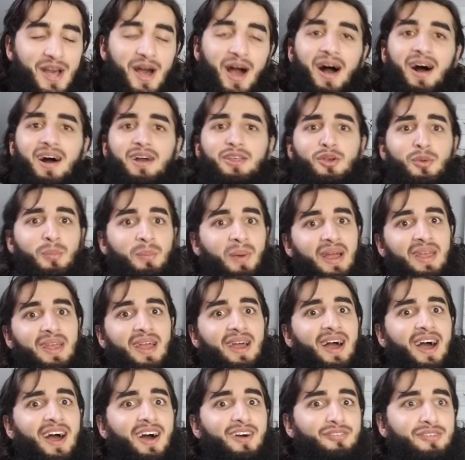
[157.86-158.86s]
You might
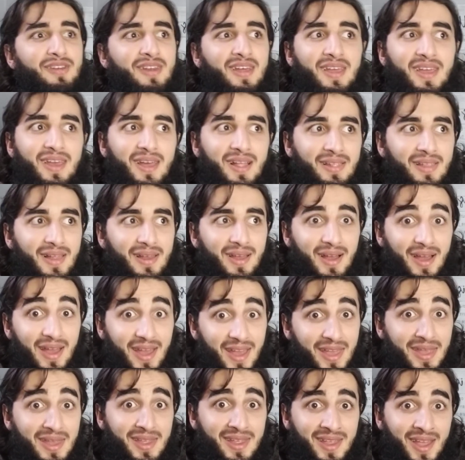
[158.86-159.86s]
have to get like an
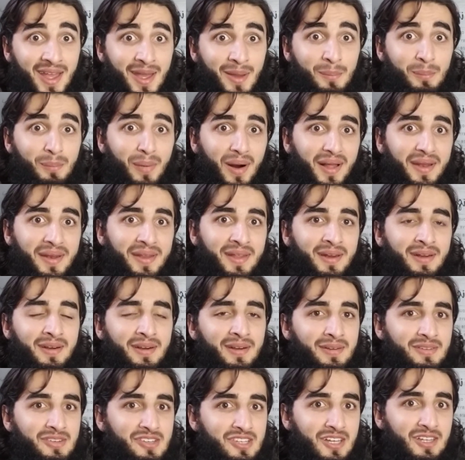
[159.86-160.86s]
8K
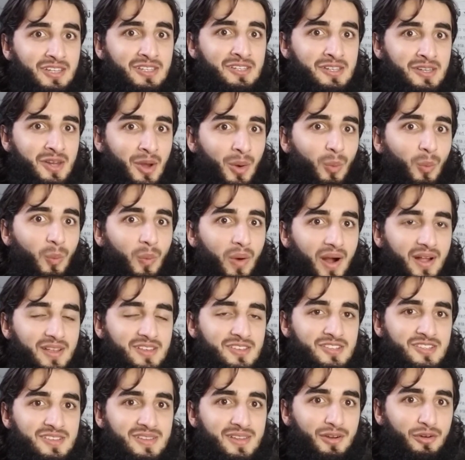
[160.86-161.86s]
monitor just to
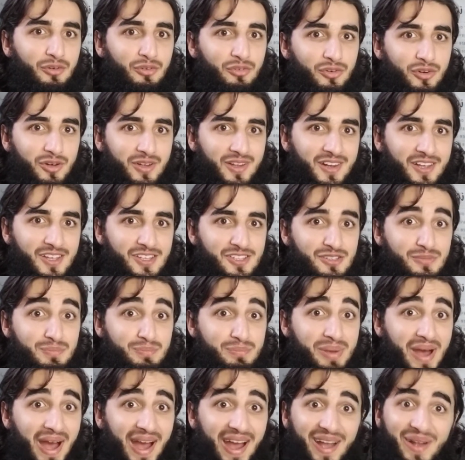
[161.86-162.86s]
watch the footage
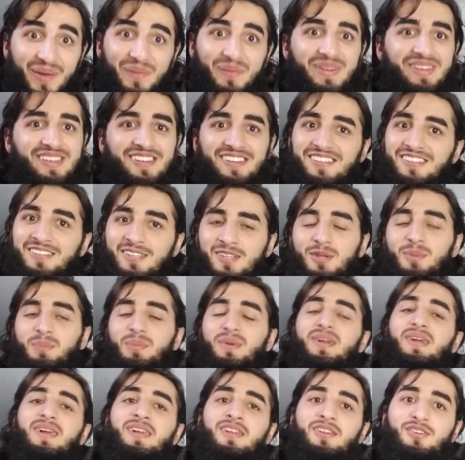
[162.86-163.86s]
back, which is
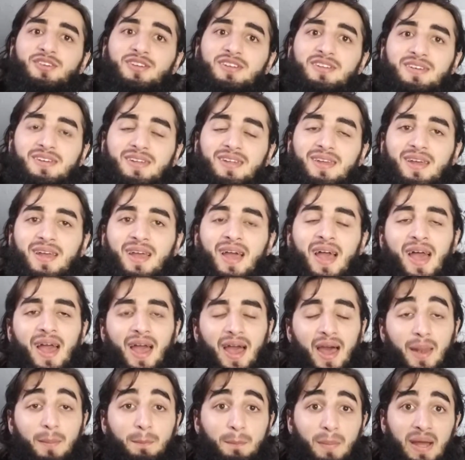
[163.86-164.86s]
super interesting
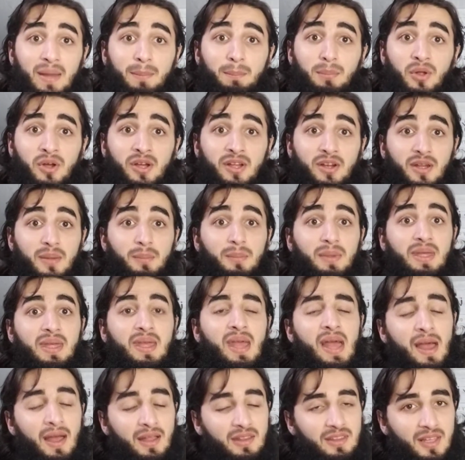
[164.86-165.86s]
and mind-blowing to
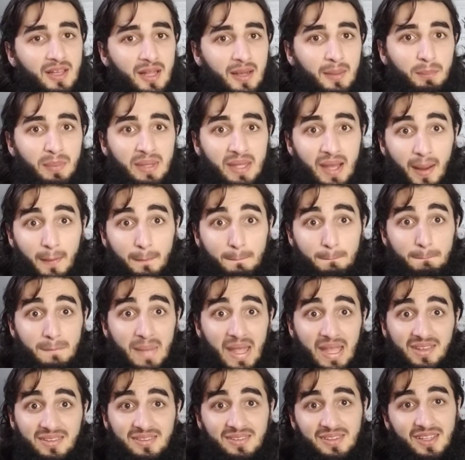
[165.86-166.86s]
me. It's going to be
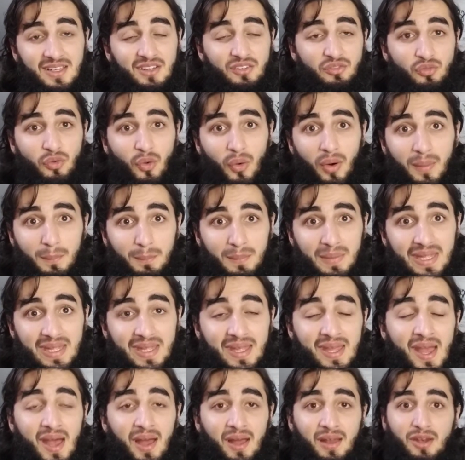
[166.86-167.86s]
amazing for
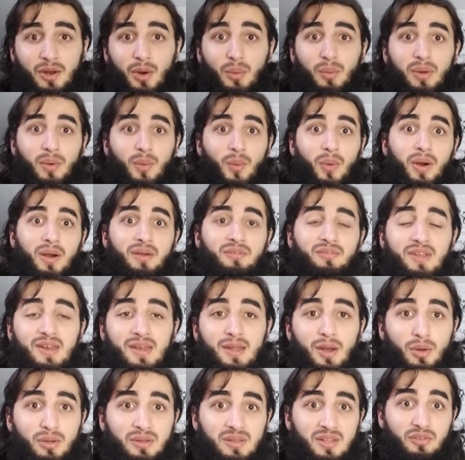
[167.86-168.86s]
me to record
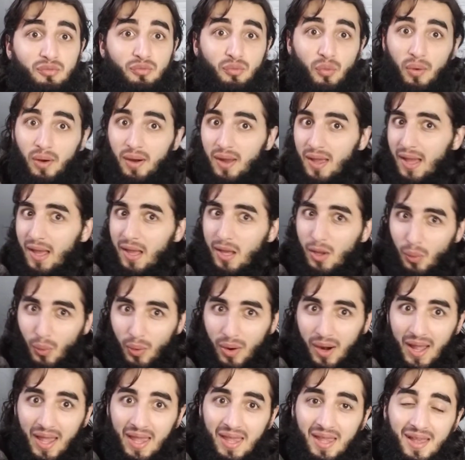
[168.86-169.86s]
videos in 4K
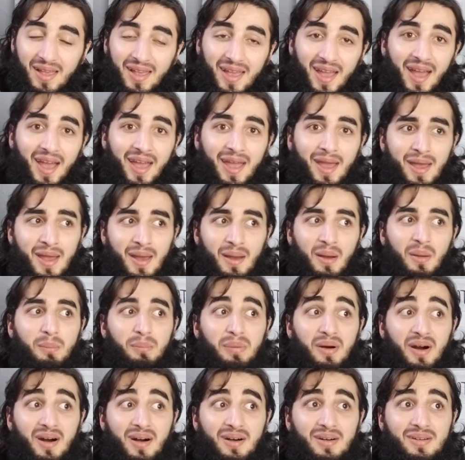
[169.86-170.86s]
or 8K,
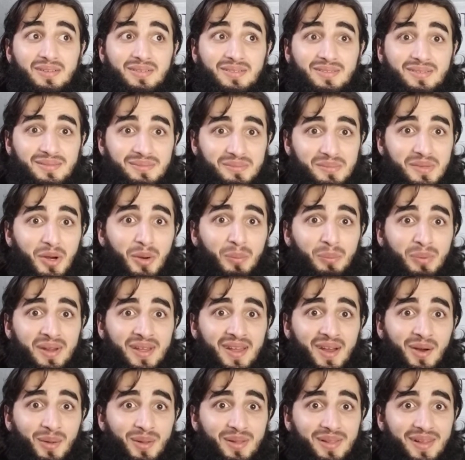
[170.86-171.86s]
but they'll
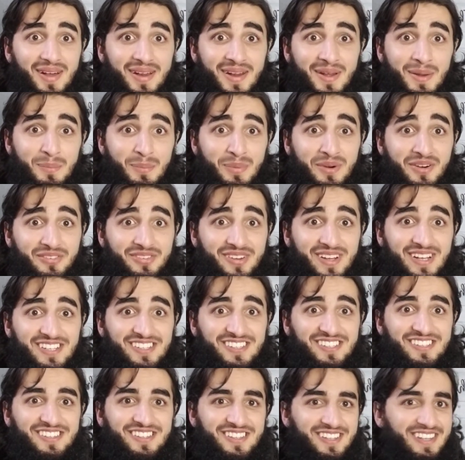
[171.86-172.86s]
bring out a lot of
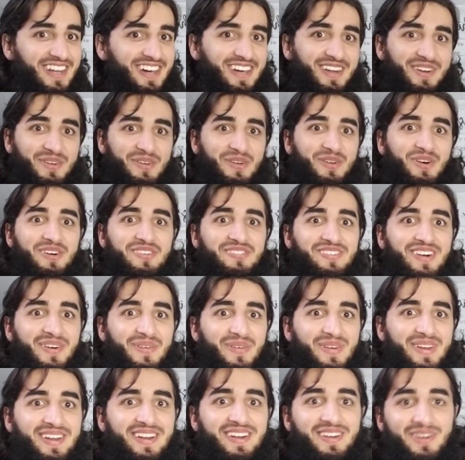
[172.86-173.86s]
imperfections, and I don't know if I
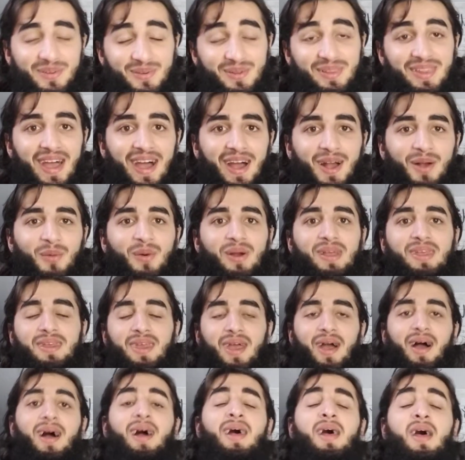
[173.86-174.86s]
want to do that quite
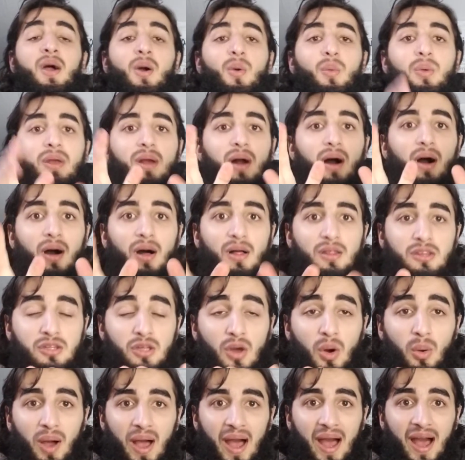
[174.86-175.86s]
yet. We
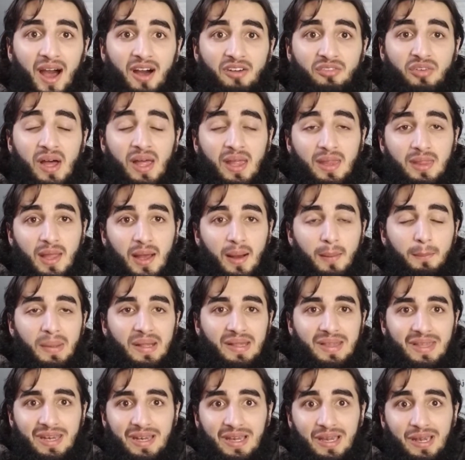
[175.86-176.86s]
also have the
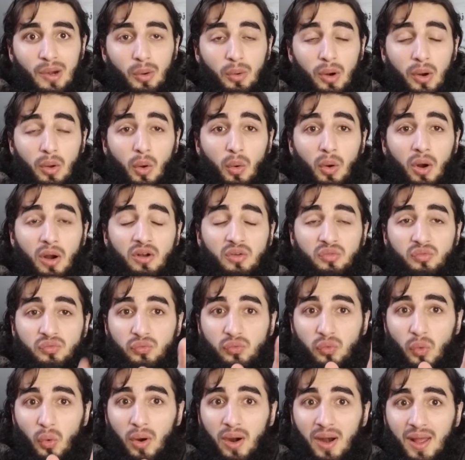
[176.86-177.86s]
ability to record
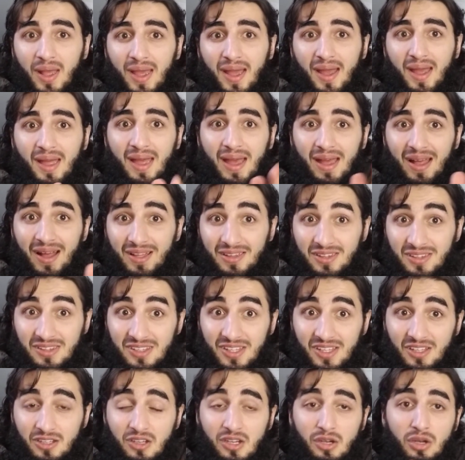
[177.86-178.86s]
4K at
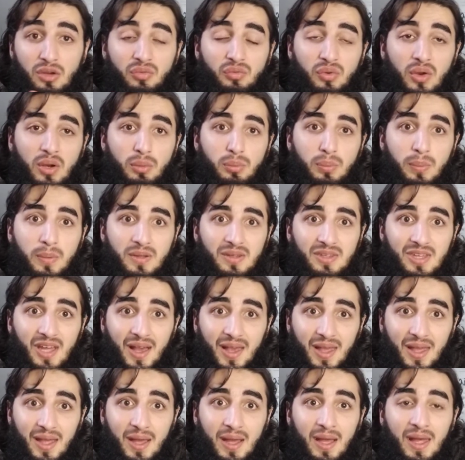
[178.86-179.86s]
60 frames per
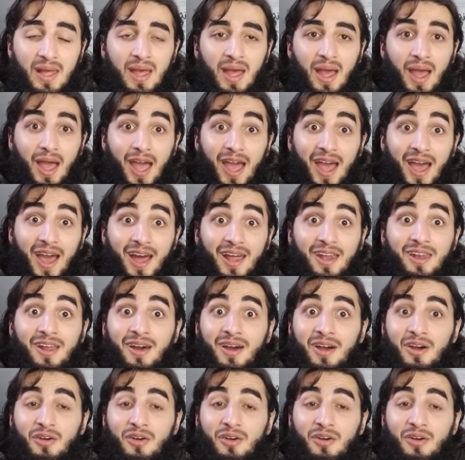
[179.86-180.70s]
second and